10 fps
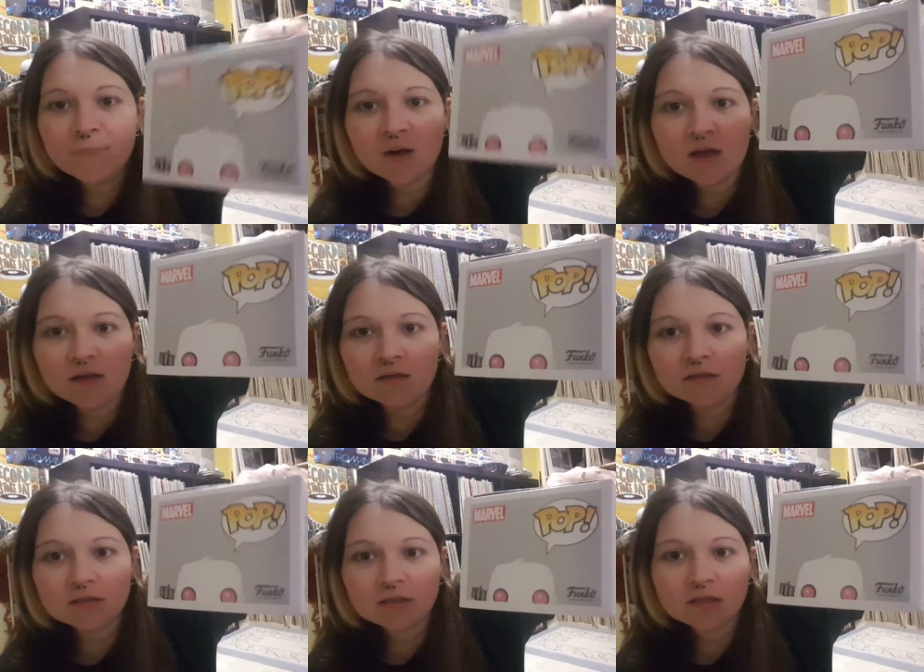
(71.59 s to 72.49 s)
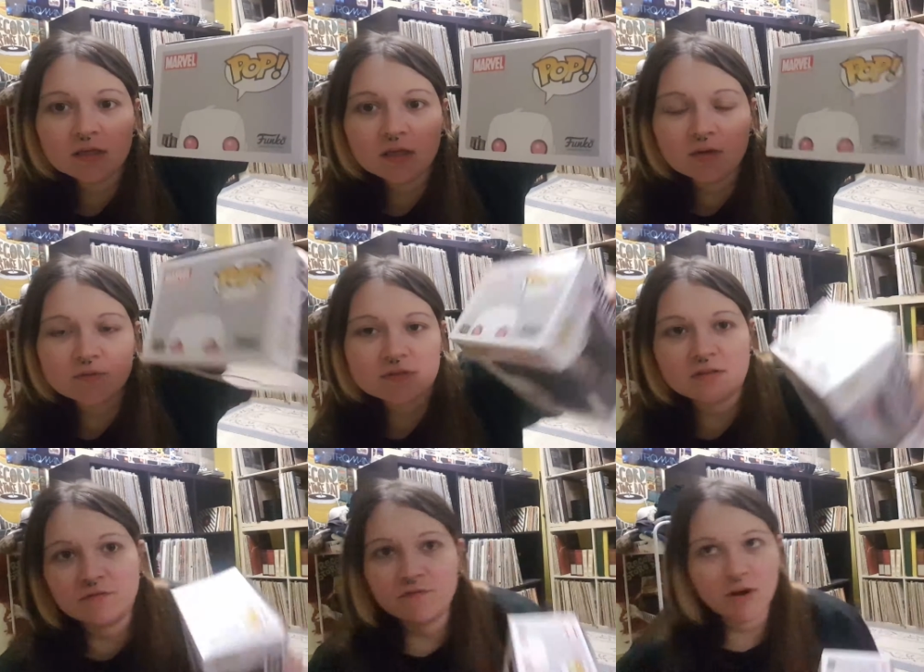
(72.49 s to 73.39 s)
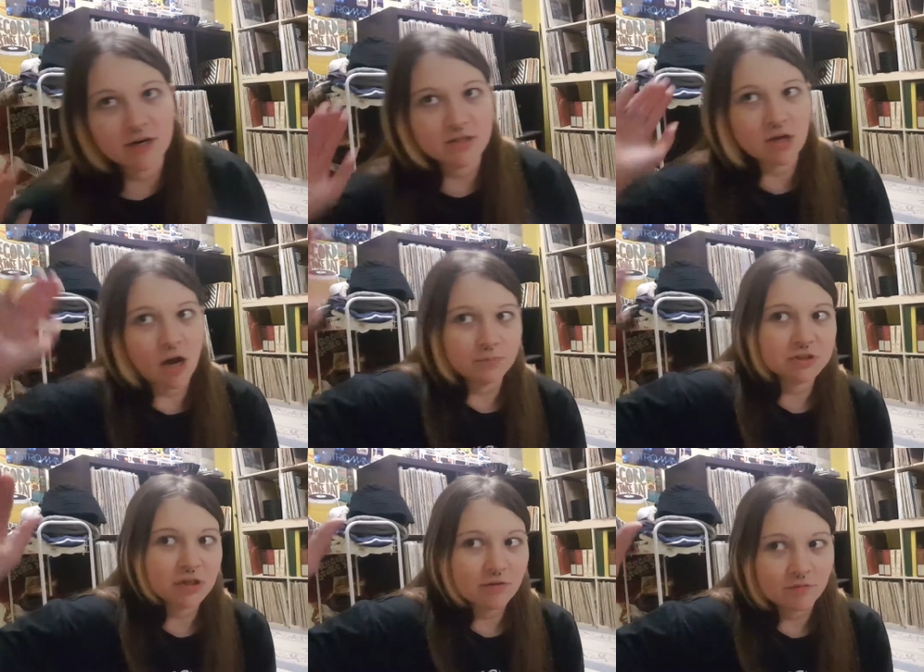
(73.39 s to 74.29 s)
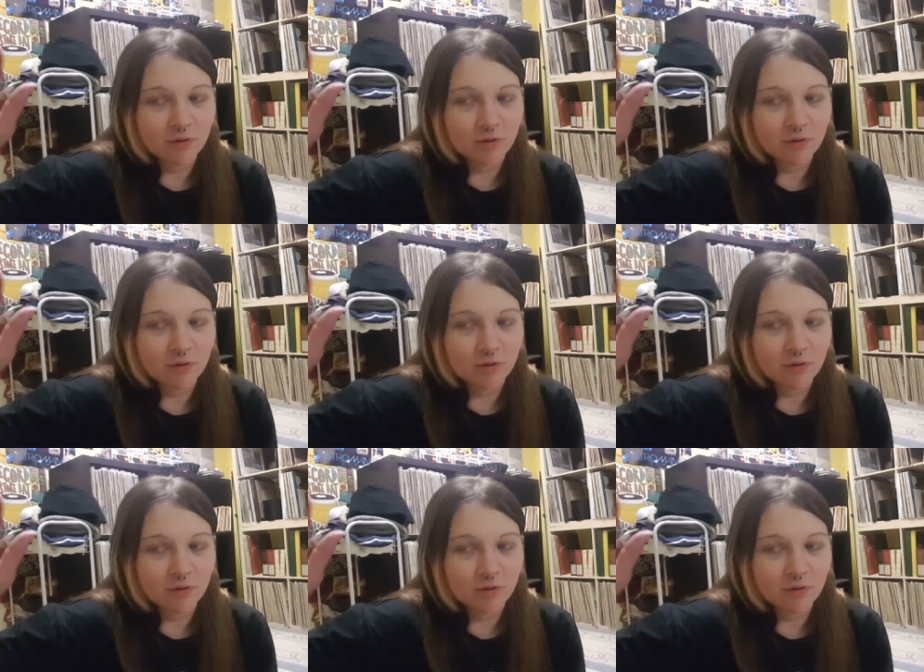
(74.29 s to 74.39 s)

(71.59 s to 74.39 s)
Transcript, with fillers: but it was at the very top shelf